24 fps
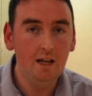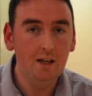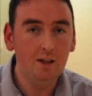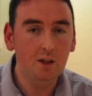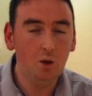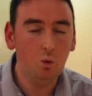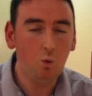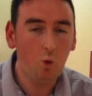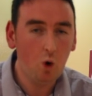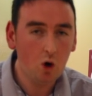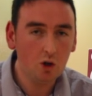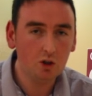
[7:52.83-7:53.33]

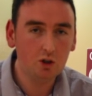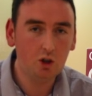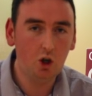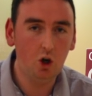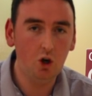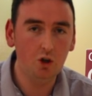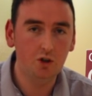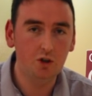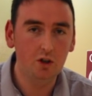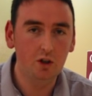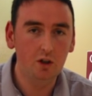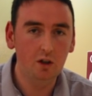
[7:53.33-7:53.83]
The worst
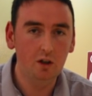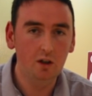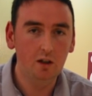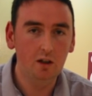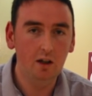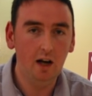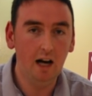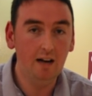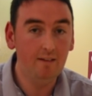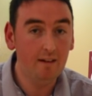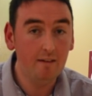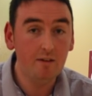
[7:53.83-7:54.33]
cut
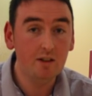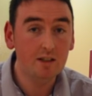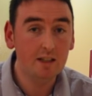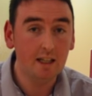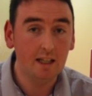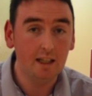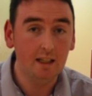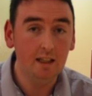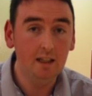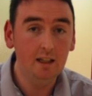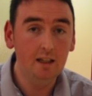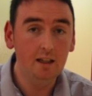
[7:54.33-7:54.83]
I've ever
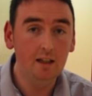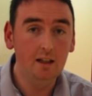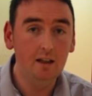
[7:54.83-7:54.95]
seen